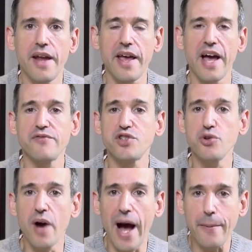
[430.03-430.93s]
Now, you have
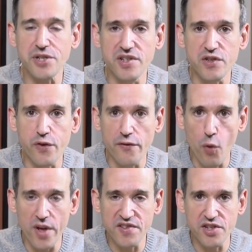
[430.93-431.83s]
two options for
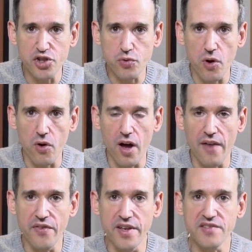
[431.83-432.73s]
voice control
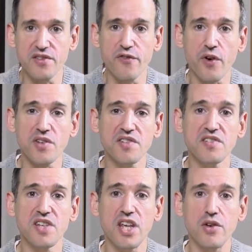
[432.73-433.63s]
on this. The first
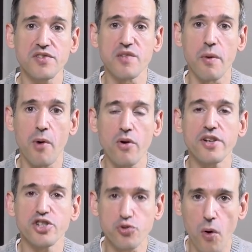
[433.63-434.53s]
is to use the remote
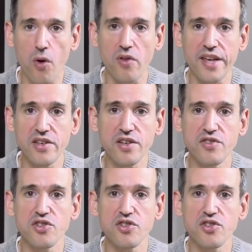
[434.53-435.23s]
control like you can